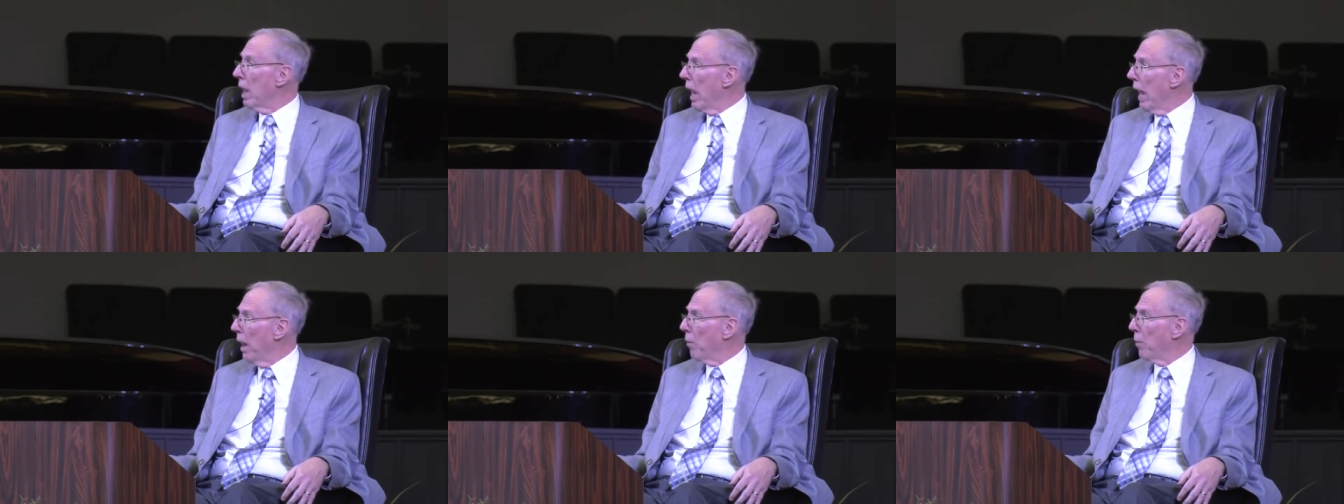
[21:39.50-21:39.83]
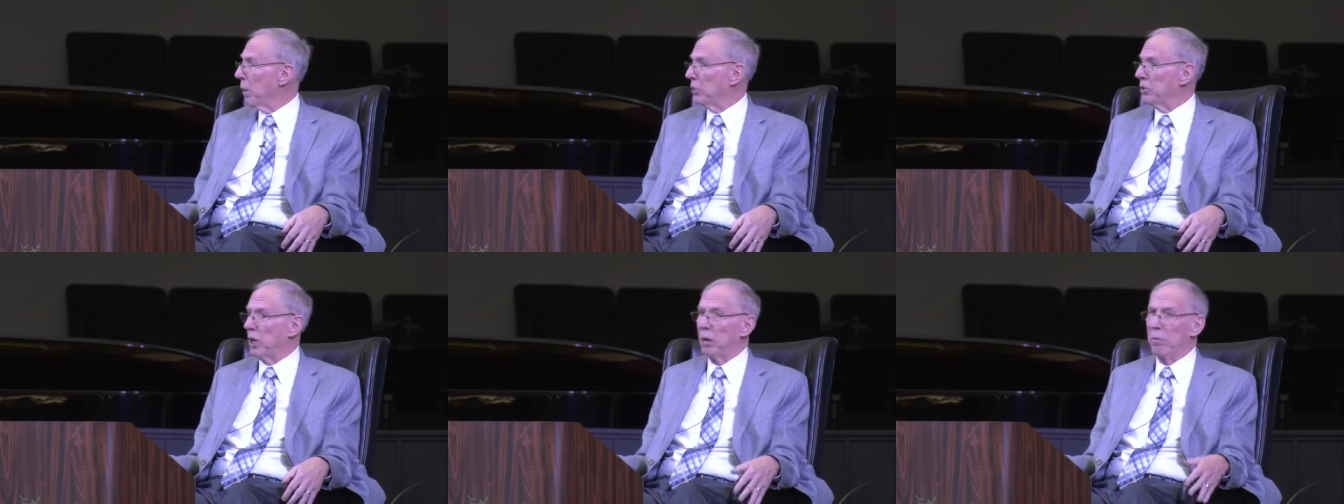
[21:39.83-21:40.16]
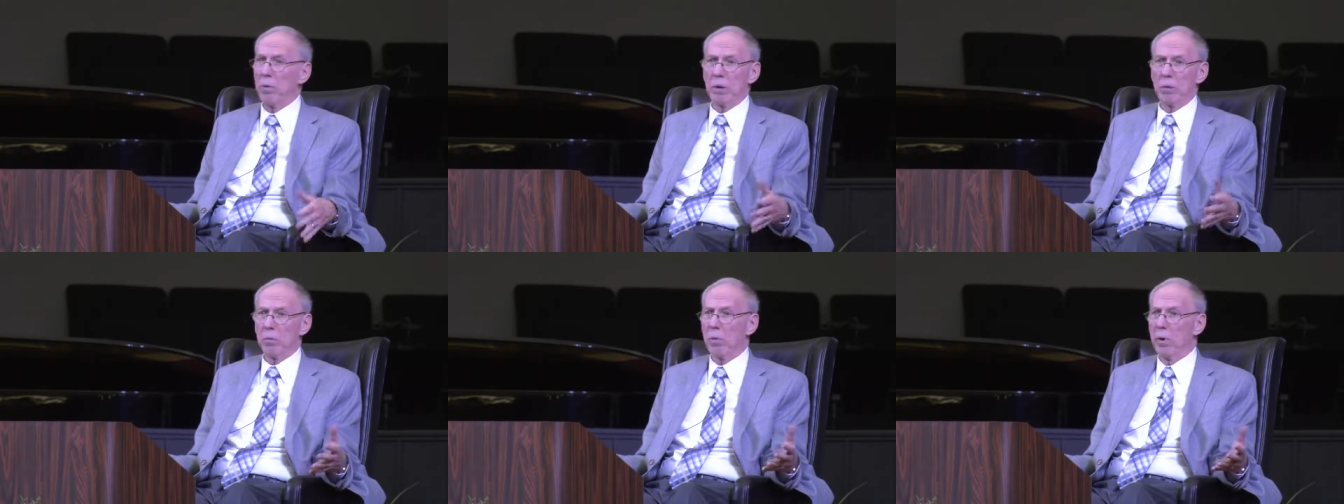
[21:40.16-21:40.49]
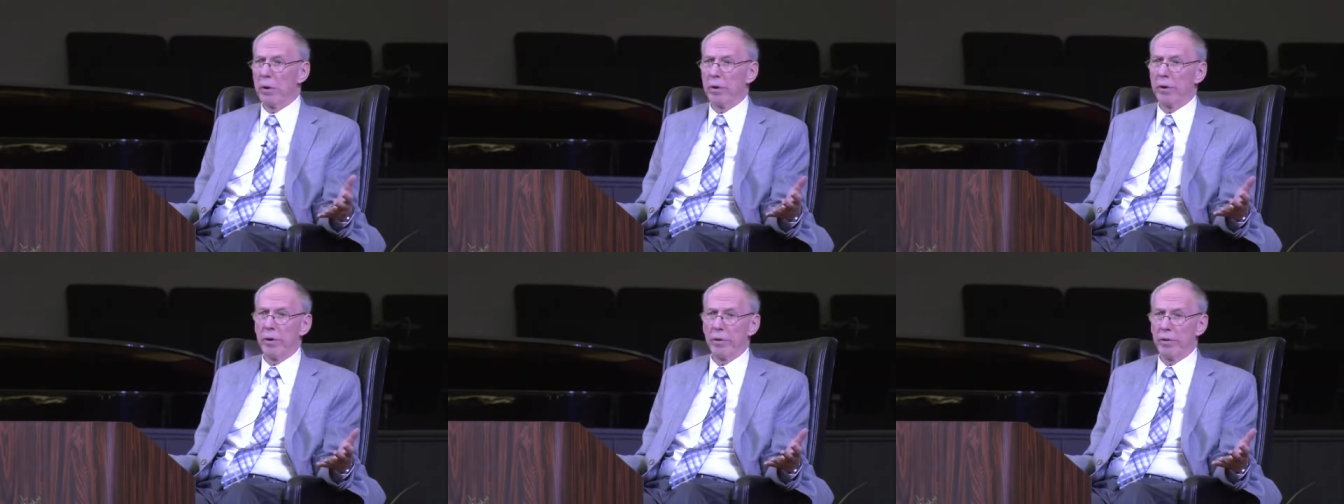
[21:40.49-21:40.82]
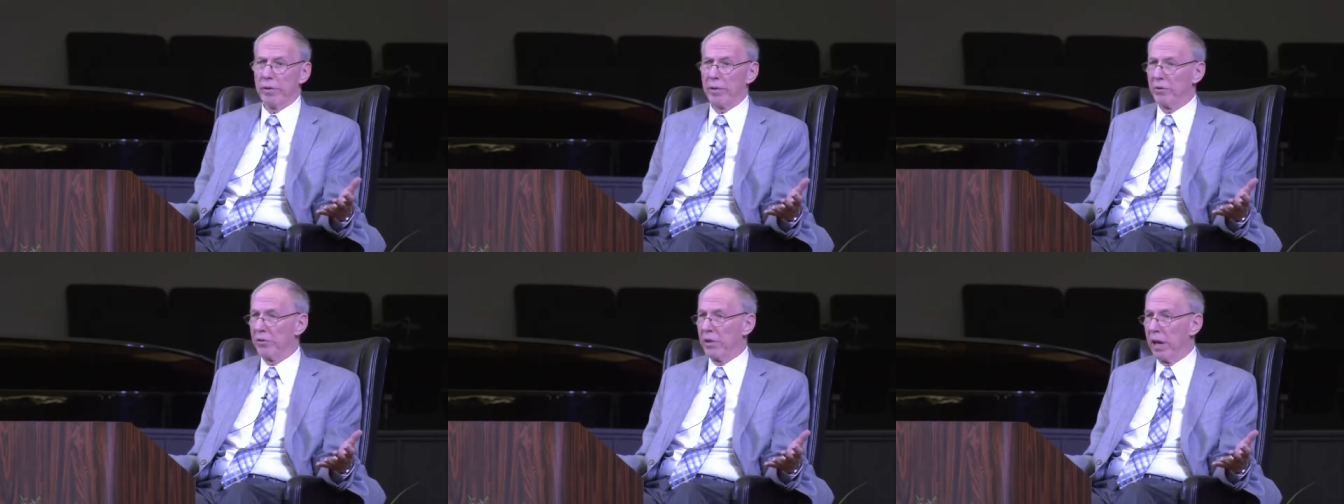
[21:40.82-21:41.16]
At which I went, what on
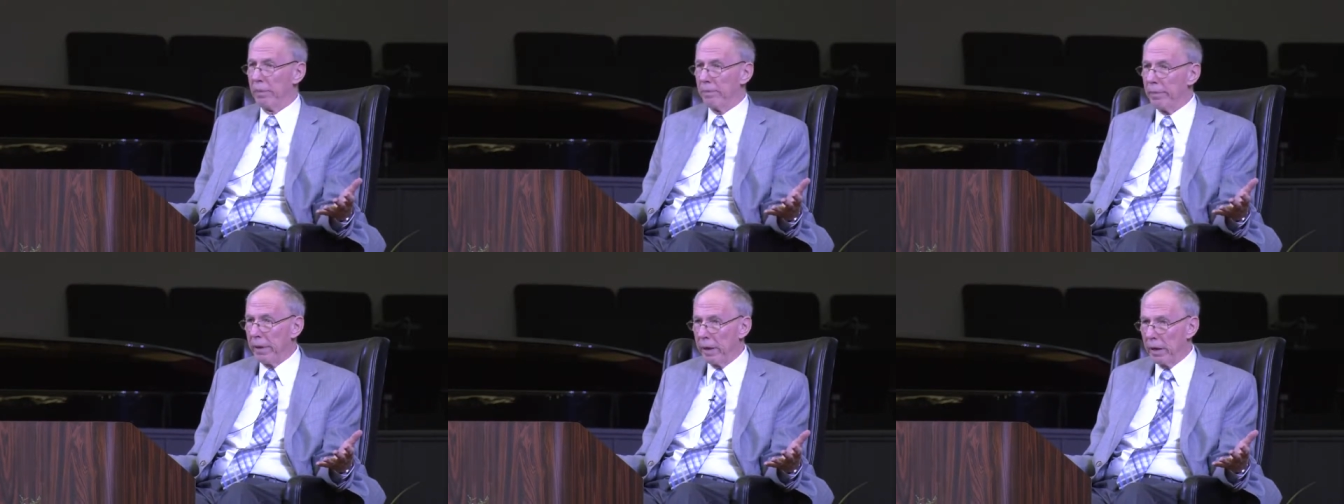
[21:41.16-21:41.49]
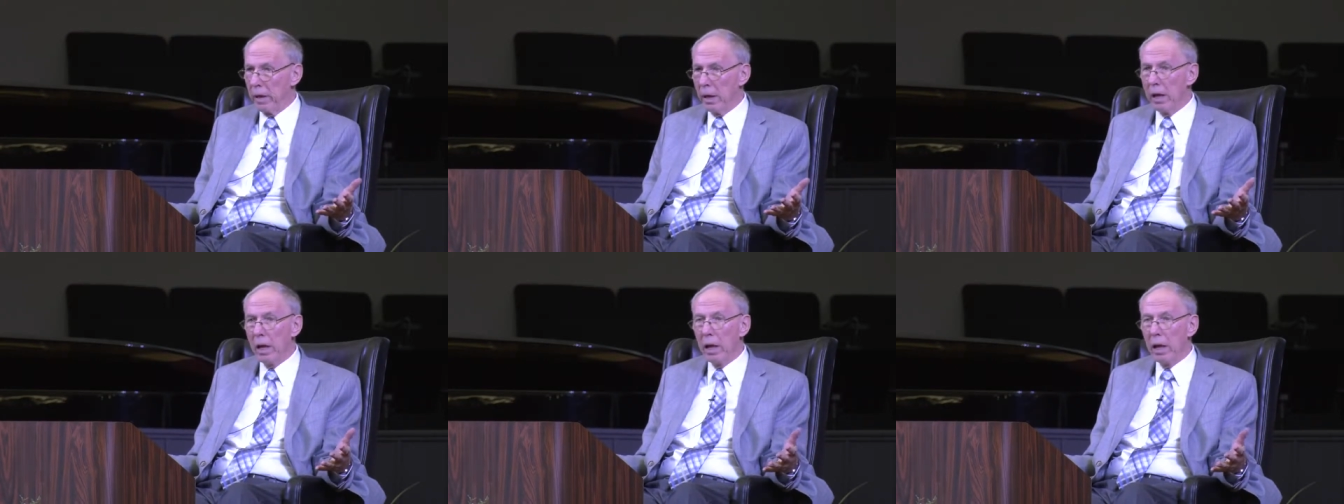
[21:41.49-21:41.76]
earth does that mean?